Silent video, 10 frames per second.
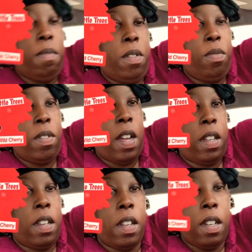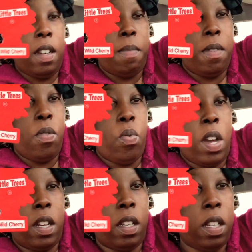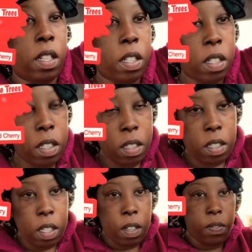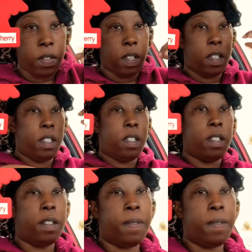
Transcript: You gotta get up and you gotta get stuff done.